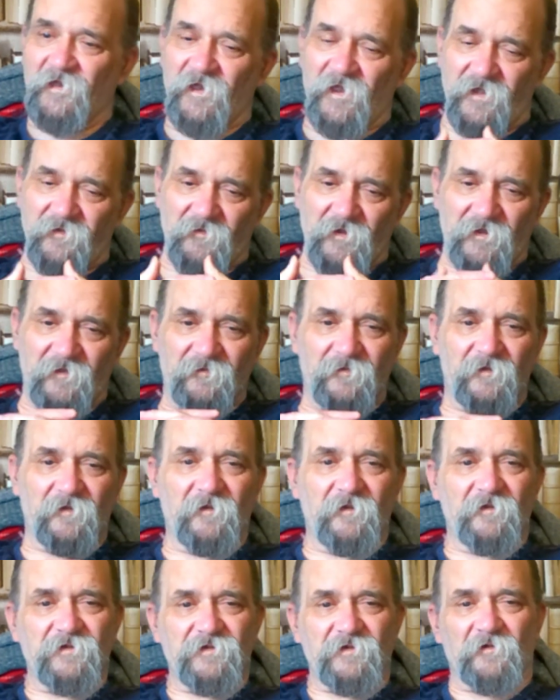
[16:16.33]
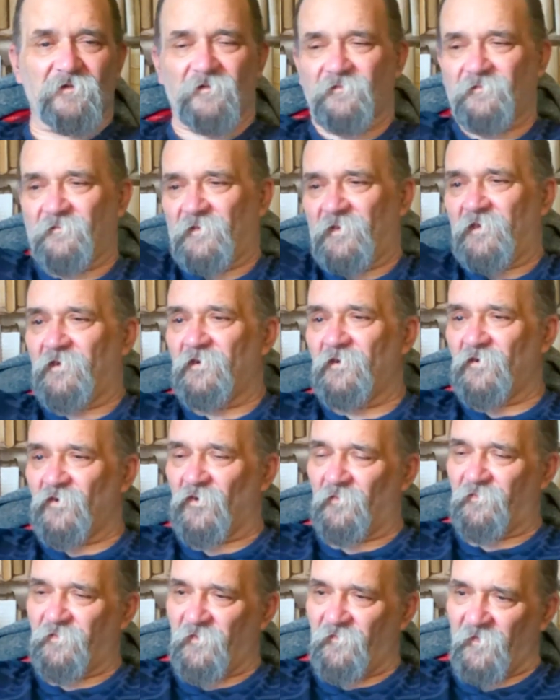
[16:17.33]
Anyway, so
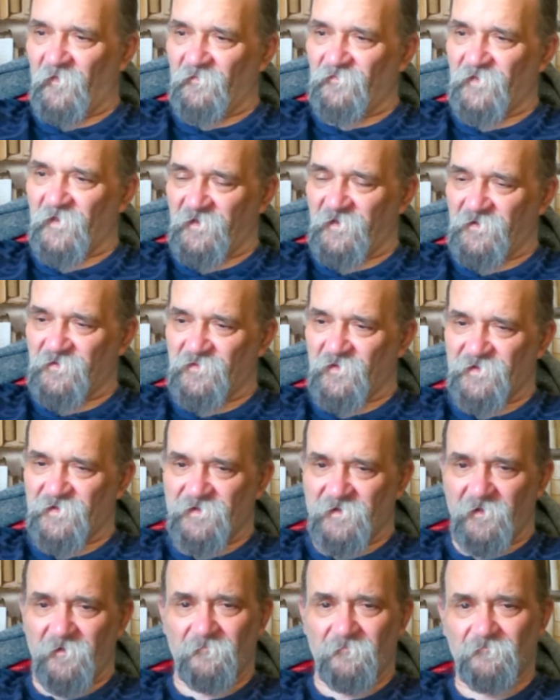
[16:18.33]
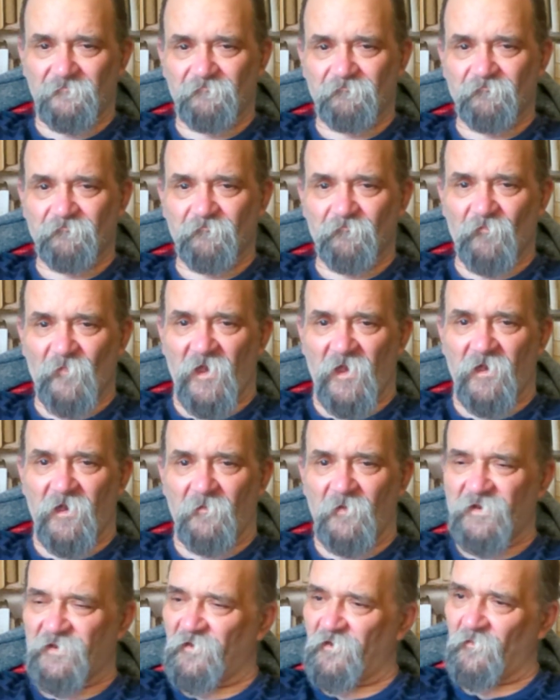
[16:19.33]
hope you found that interesting.
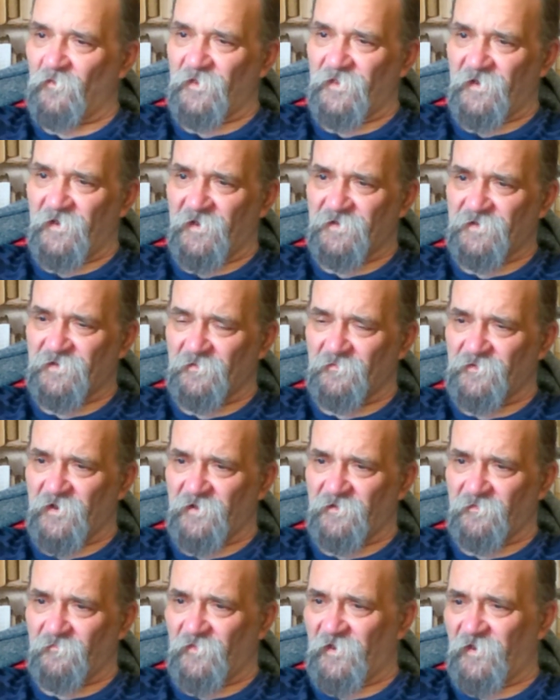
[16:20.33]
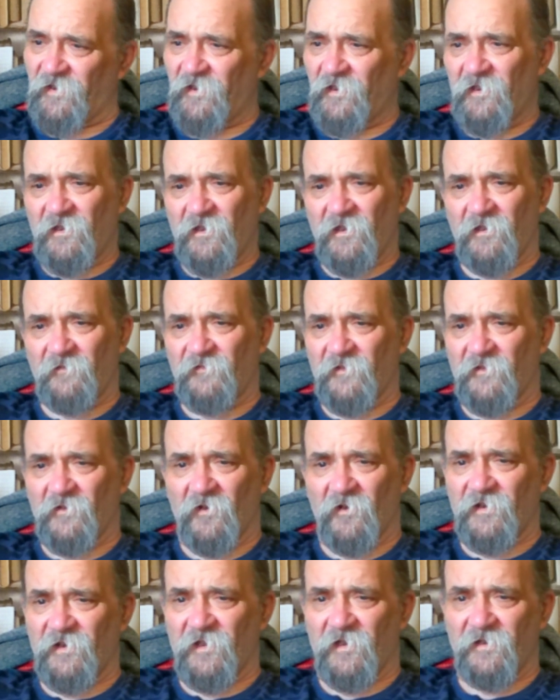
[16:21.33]
I don't know what the next subject would be. If you've
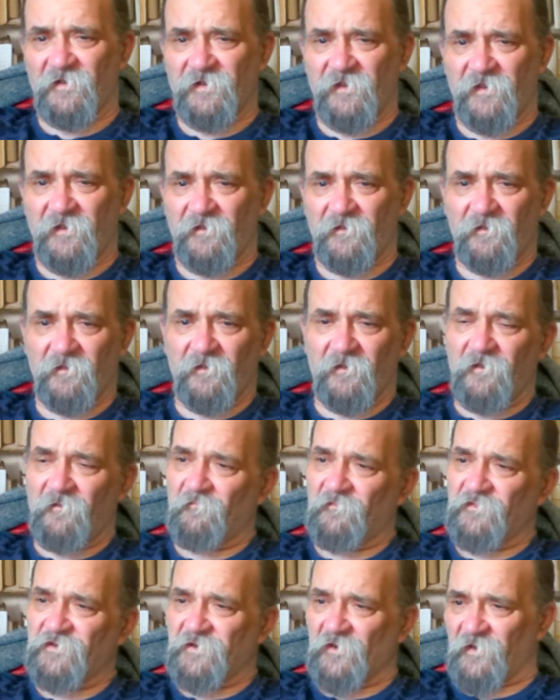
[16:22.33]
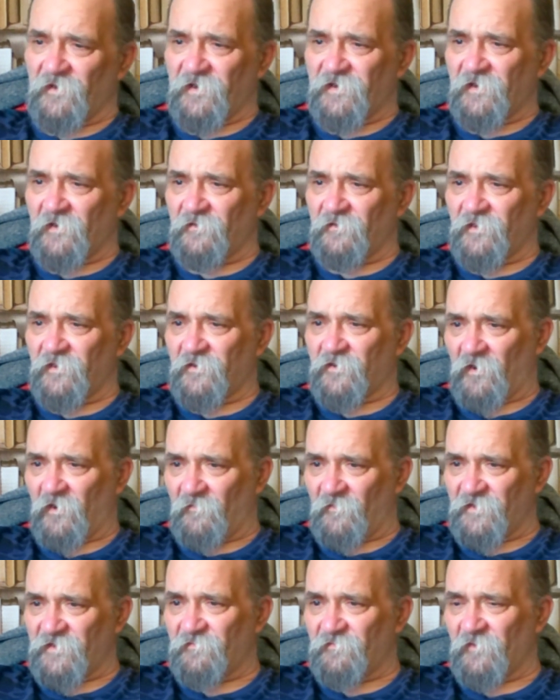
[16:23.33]
got an idea, jot it down in the
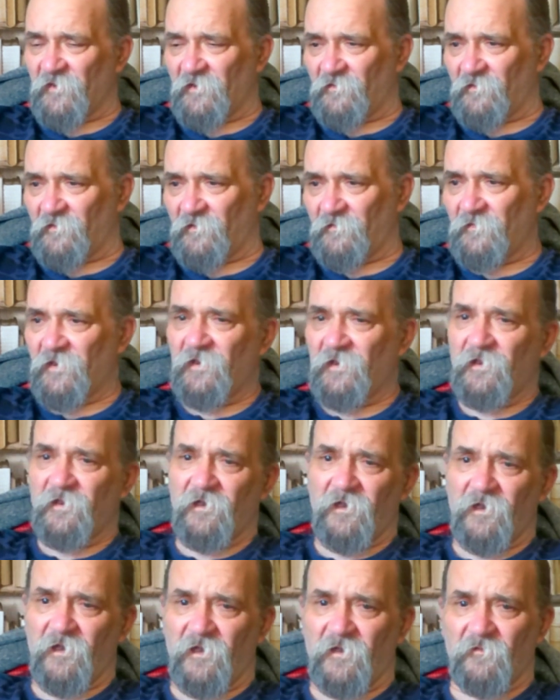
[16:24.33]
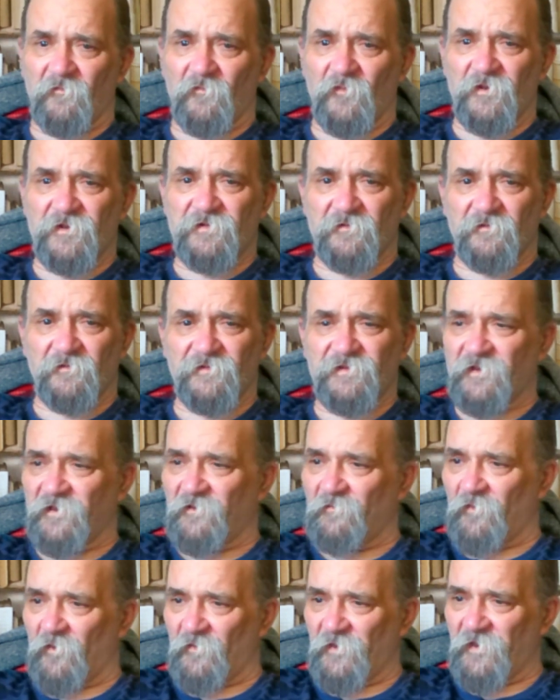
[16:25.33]
comments below, and we shall
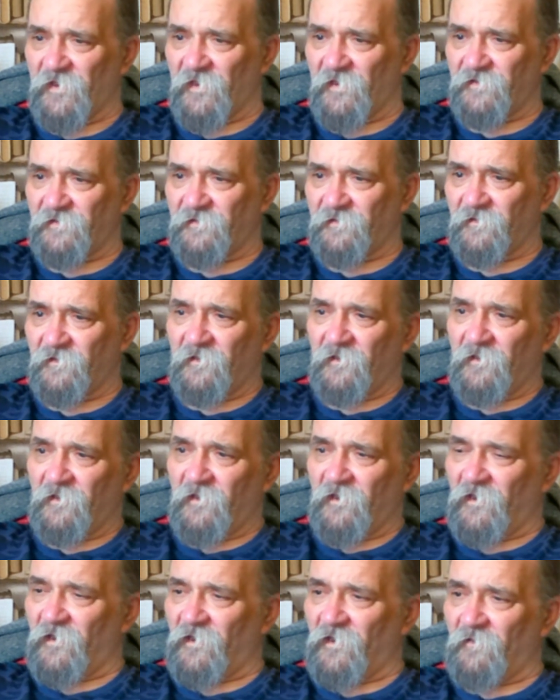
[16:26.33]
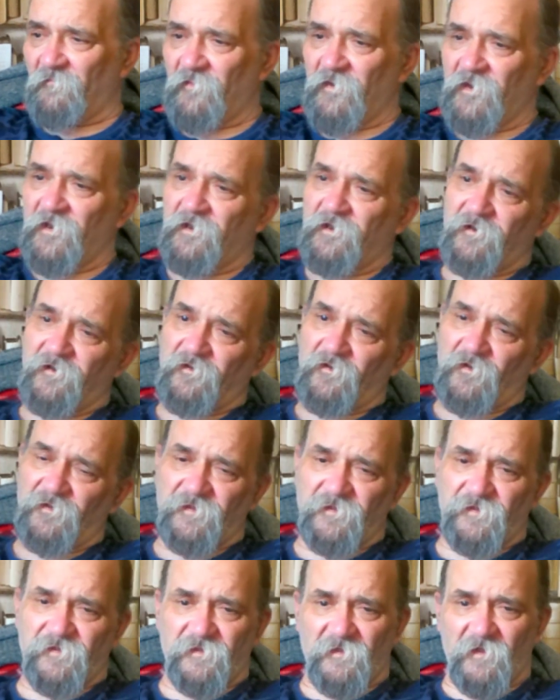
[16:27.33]
see what we get.
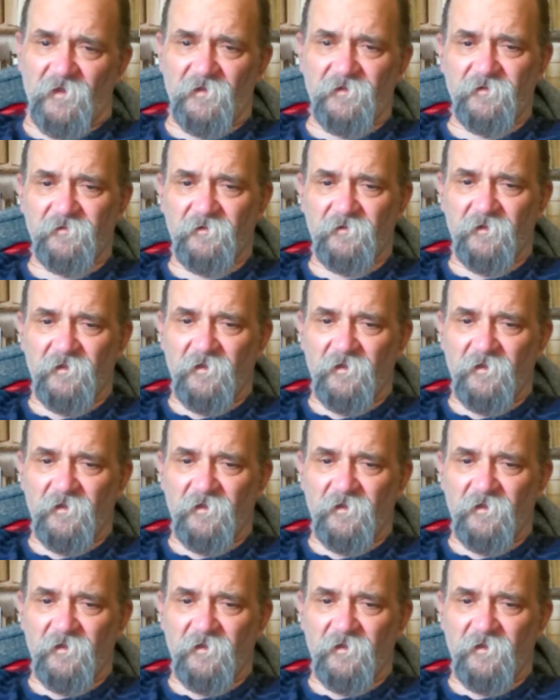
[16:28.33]
Other than that,